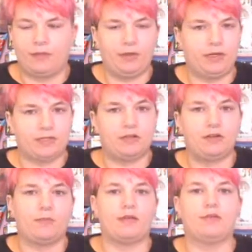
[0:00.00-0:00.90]
I'm going to
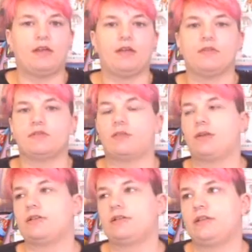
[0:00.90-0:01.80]
continue to make videos, and I'm
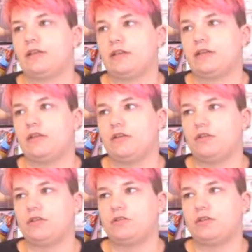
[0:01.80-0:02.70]
going to continue
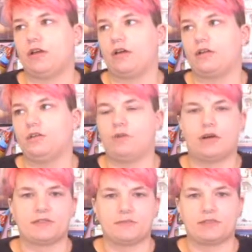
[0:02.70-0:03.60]
to, to do
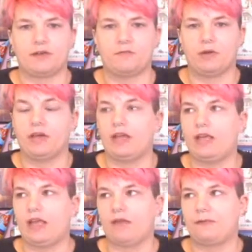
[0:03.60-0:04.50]
awesome stuff, but
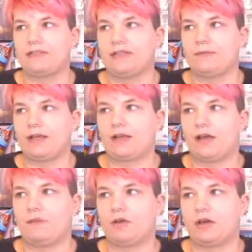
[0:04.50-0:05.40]
if I seem like
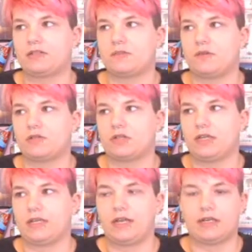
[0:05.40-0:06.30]
I'm not as
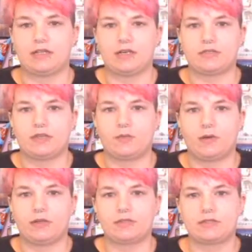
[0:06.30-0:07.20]
emotionally connected as I
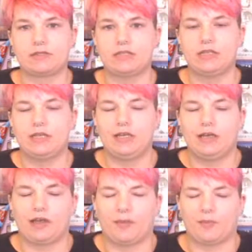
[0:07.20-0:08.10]
was,
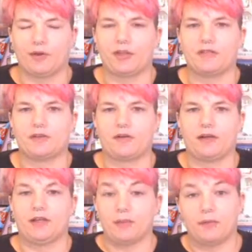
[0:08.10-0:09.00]
I'm really
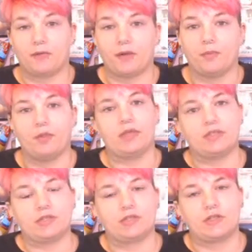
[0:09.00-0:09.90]
sorry. It, it probably
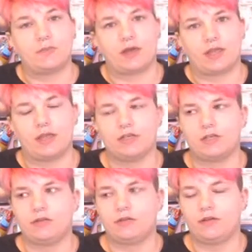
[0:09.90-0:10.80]
is just the
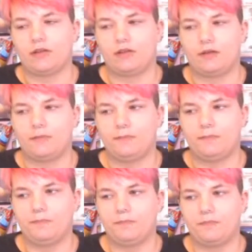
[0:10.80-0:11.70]
medication. Um,
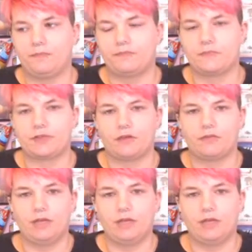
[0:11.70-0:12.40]
so